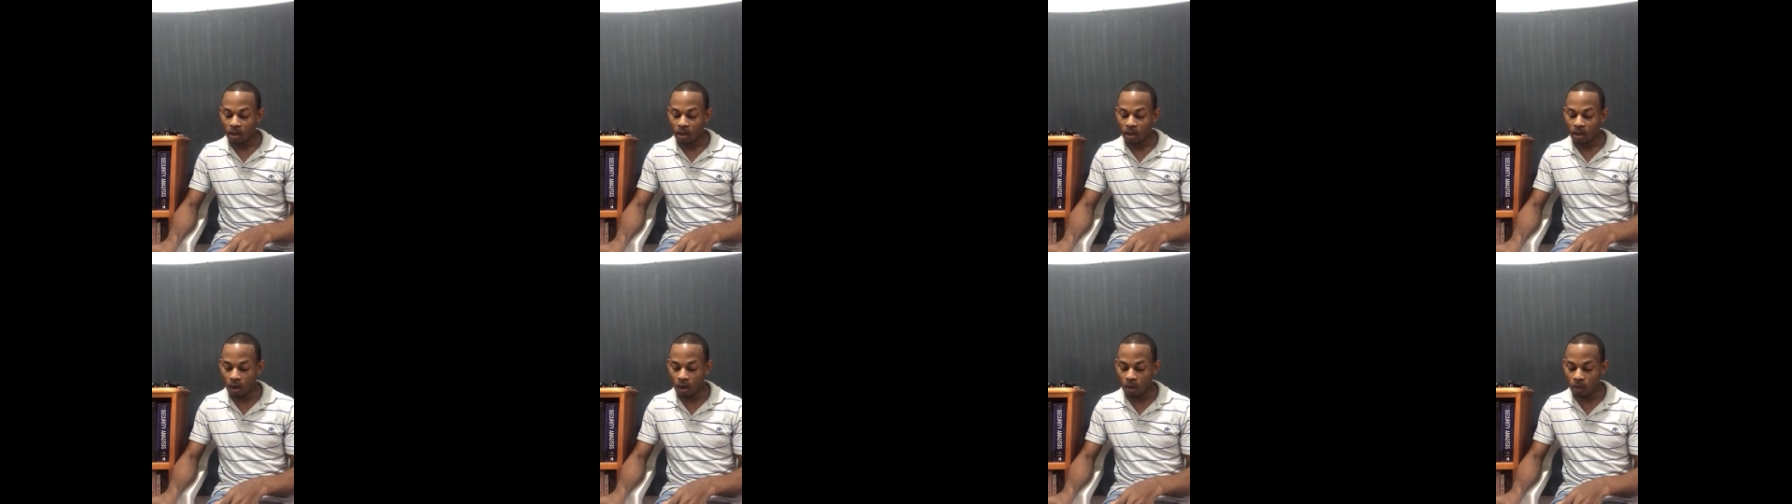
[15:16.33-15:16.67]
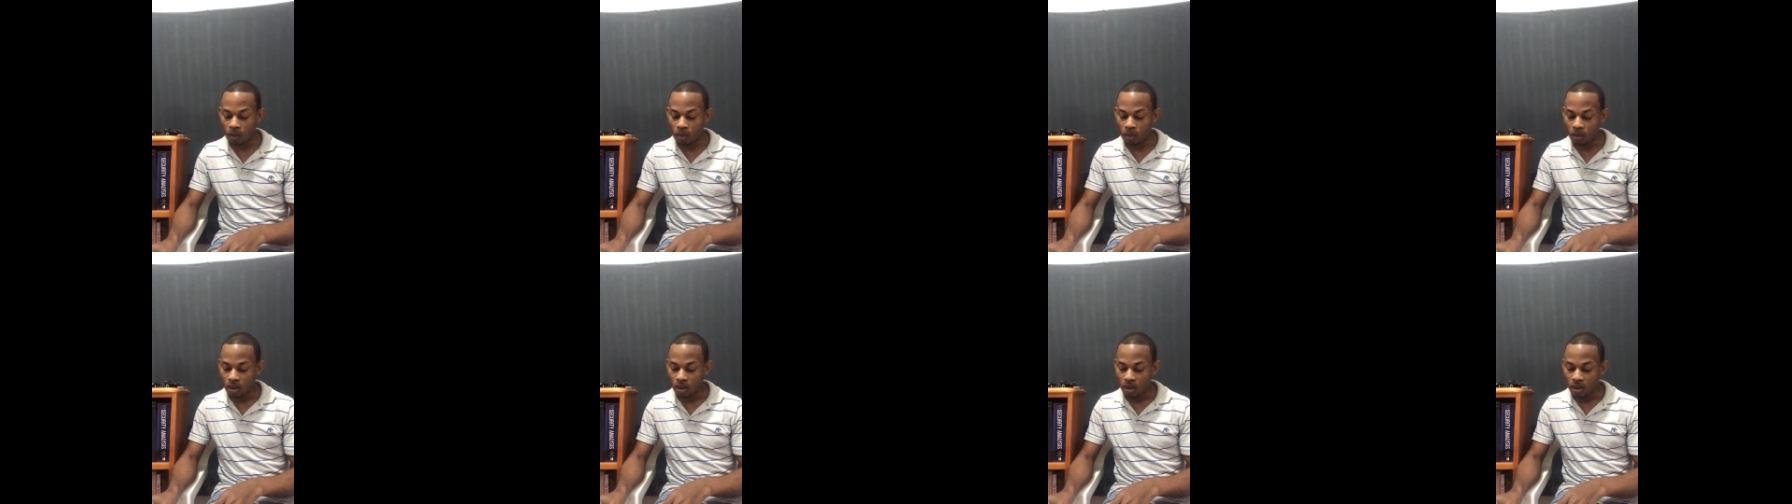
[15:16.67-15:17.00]

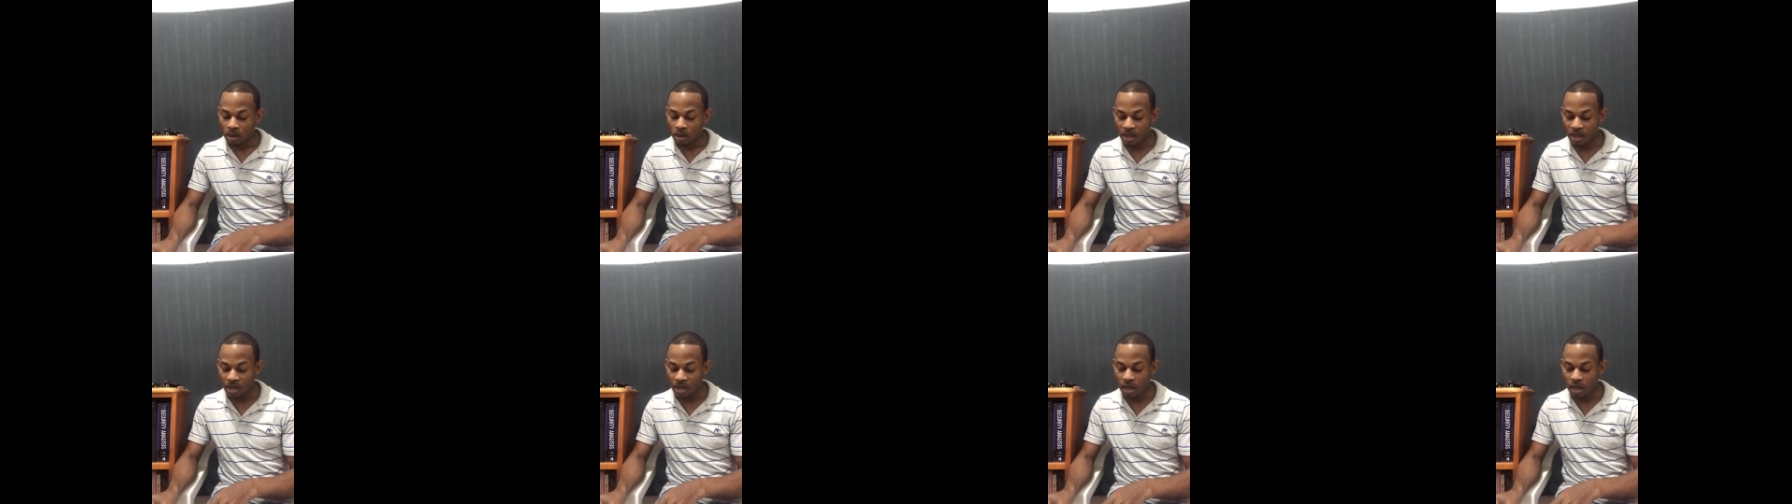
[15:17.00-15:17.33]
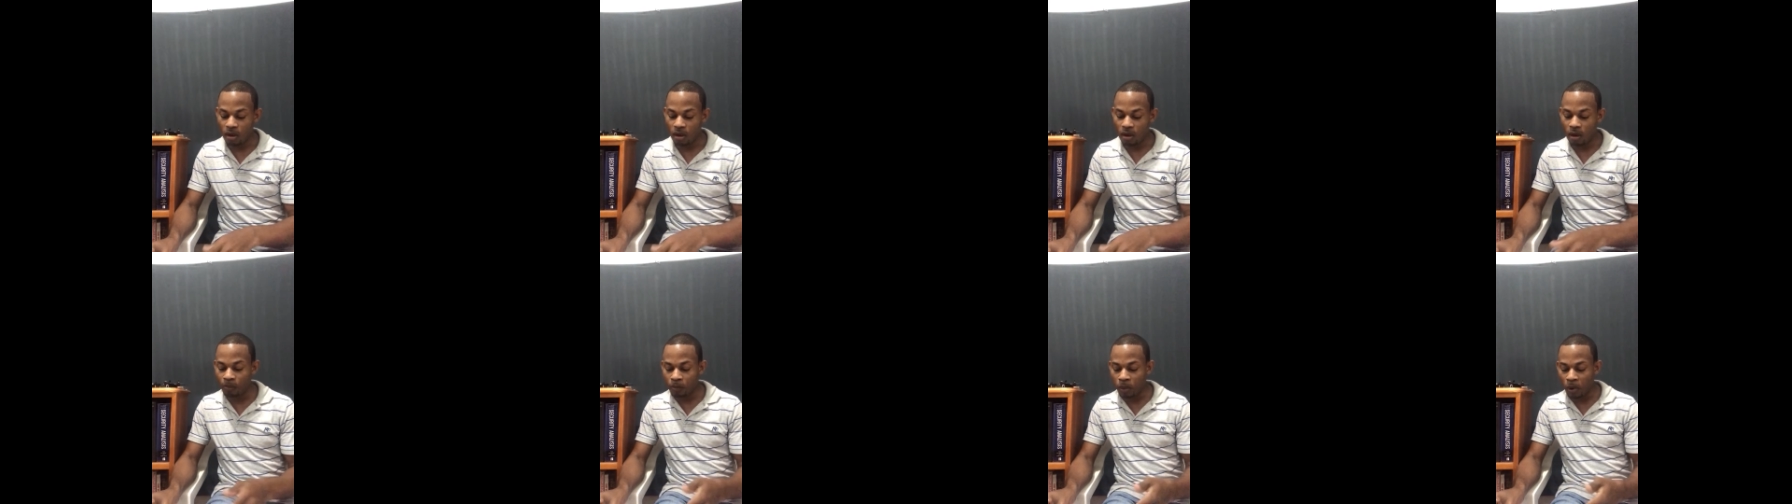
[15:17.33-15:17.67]
Now,
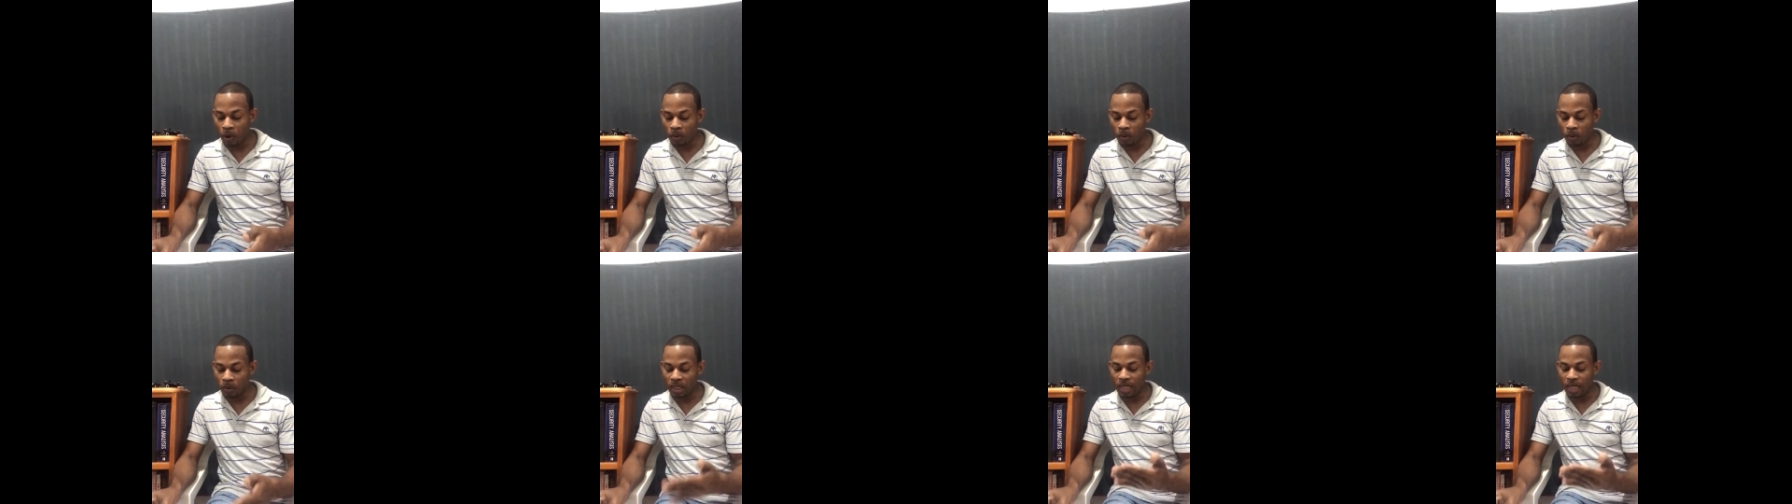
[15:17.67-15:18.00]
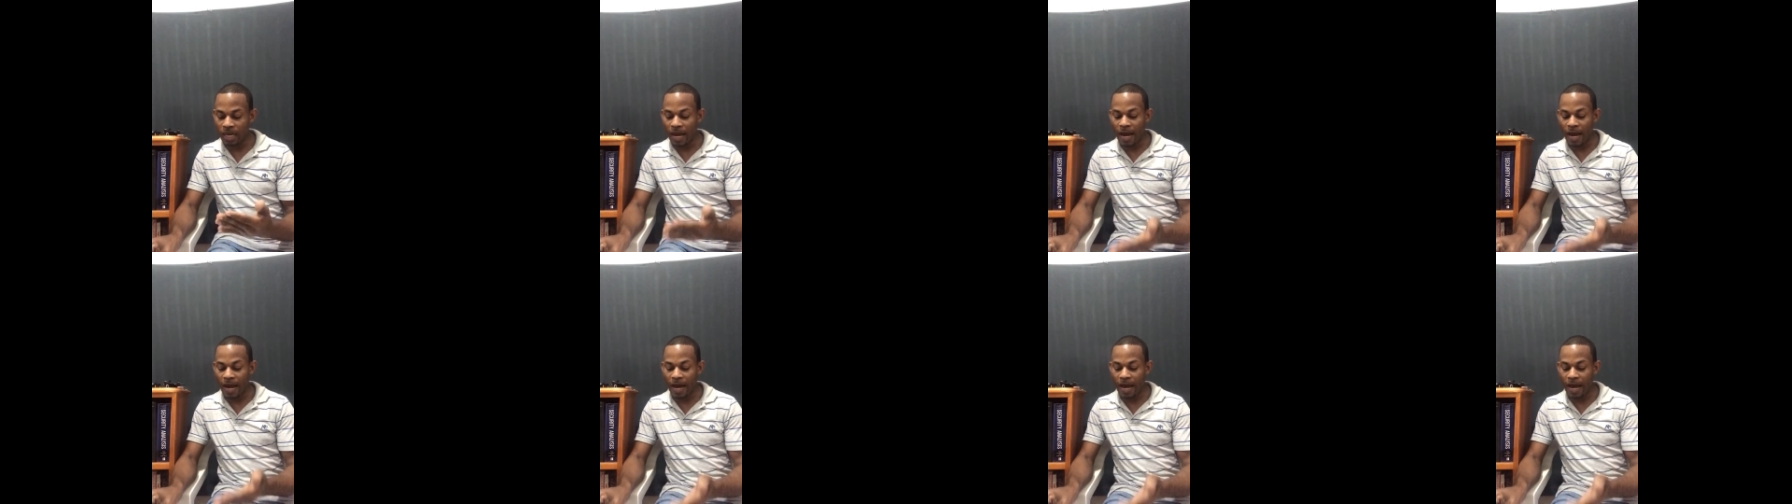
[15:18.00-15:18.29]
the compounded